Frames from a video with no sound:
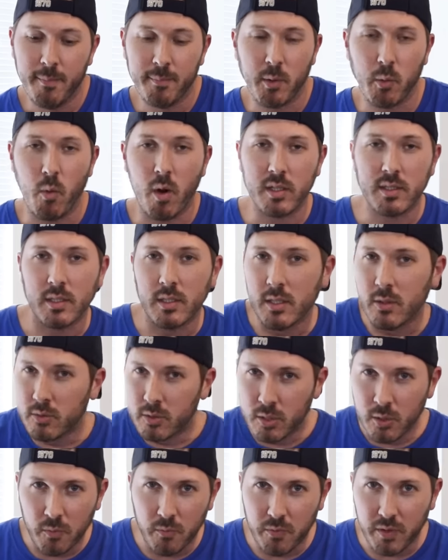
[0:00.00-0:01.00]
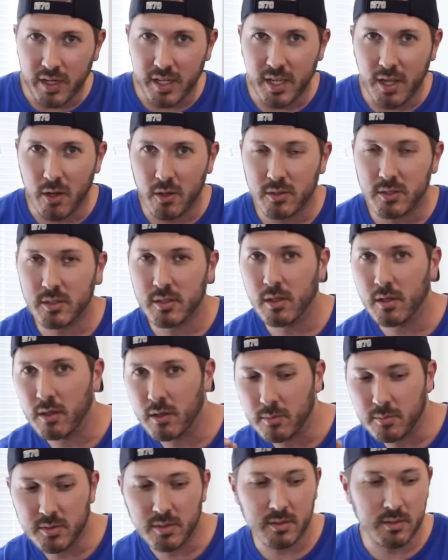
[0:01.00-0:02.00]
I've been watching YouTube videos, so
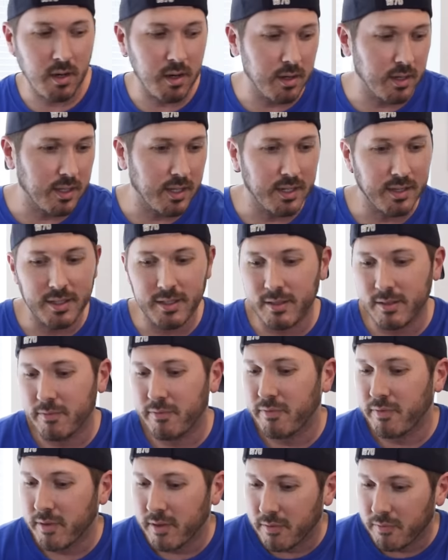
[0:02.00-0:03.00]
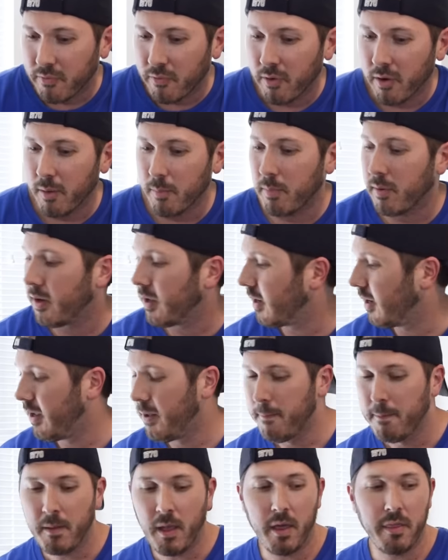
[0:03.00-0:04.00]
I'm starting to get a little feel for it, but
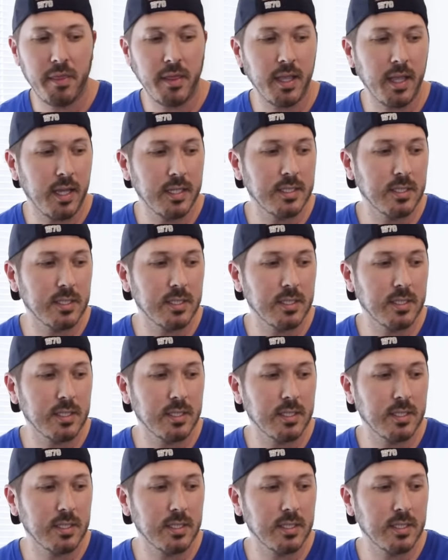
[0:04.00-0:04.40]
I think I